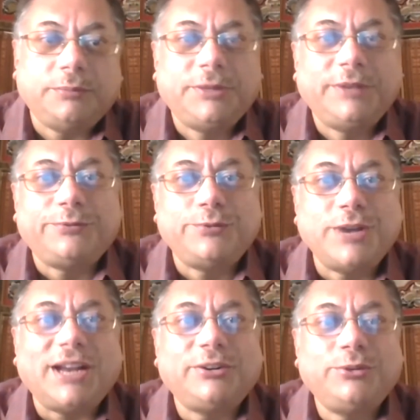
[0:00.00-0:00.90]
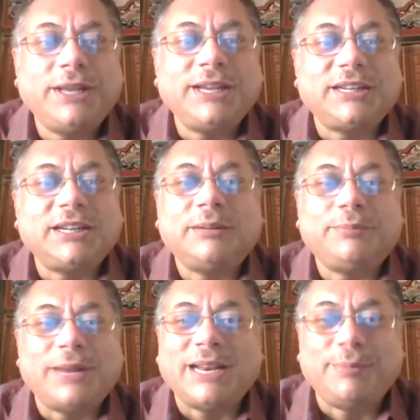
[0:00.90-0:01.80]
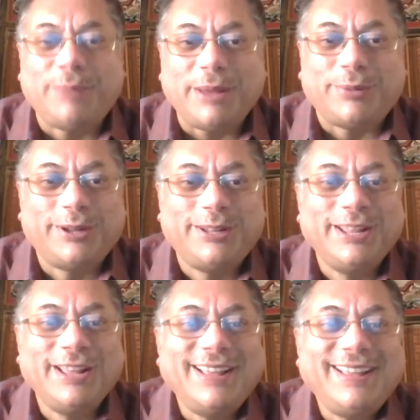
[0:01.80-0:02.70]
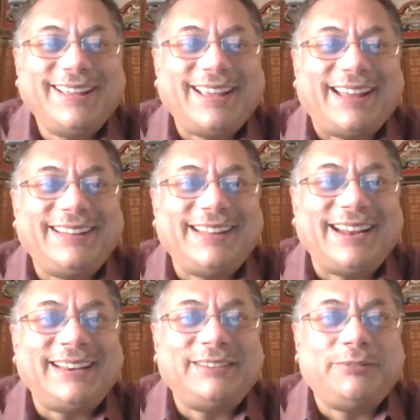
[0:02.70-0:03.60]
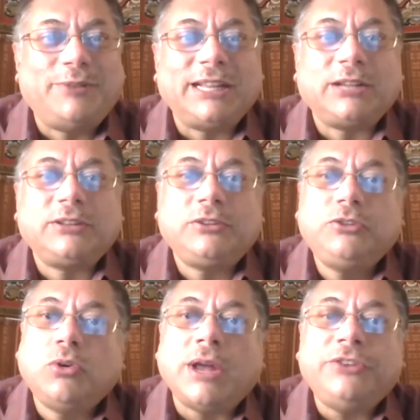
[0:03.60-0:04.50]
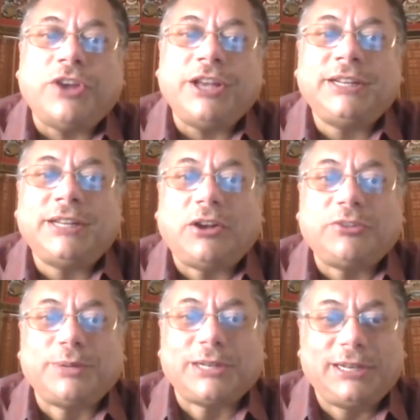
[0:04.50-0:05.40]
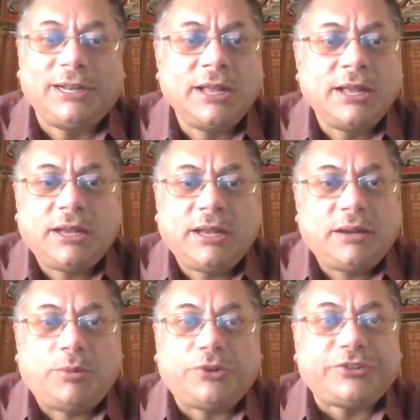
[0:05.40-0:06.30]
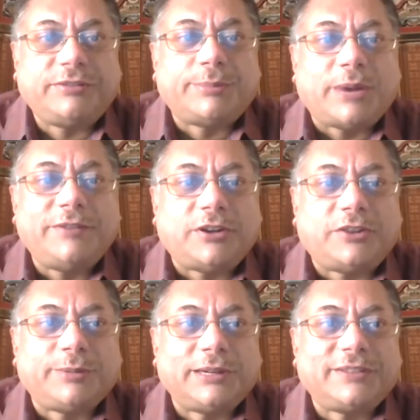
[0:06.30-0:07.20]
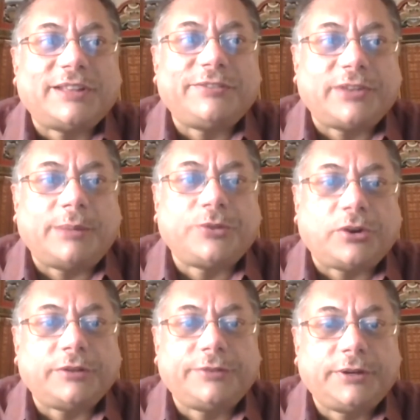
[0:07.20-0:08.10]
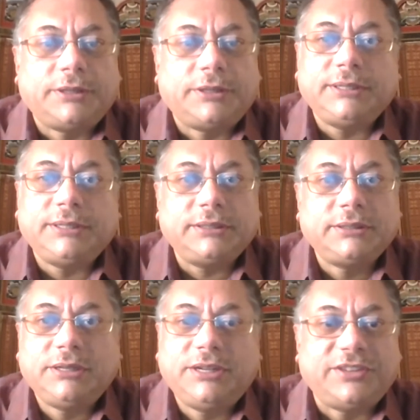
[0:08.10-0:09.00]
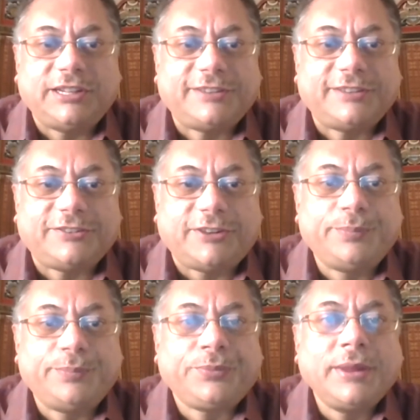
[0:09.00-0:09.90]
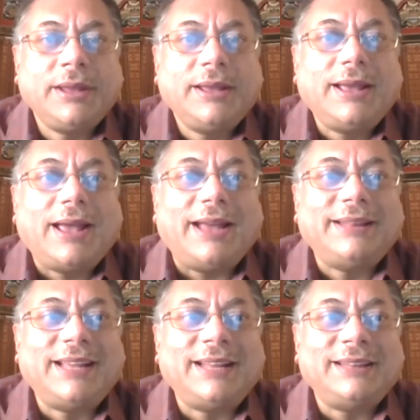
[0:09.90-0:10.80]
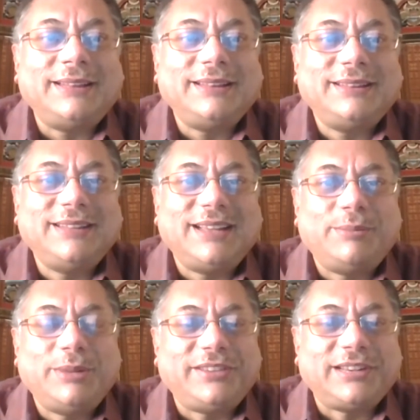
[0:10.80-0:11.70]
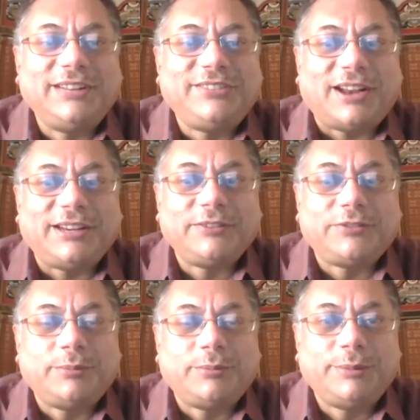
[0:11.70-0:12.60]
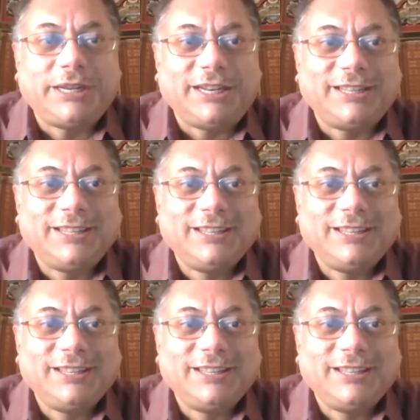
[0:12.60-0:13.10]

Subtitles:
if we are doing it in pen and paper, and then when they go and join in the hospital, most of the private hospitals have some sort of a digital system. And then they're basically starting from the beginning.